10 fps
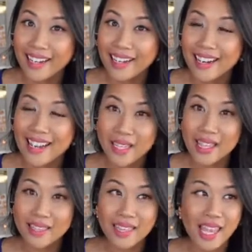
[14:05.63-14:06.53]
Knowing that
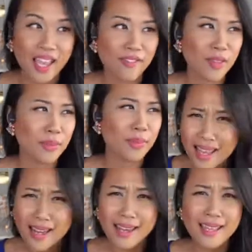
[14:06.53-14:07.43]
they have the best
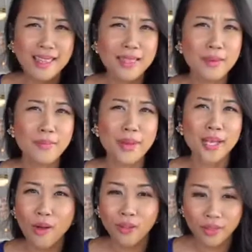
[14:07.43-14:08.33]
lighting, the best mic,
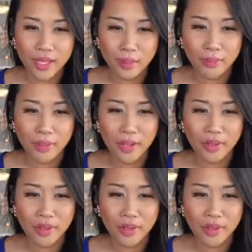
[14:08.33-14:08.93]
all of the above.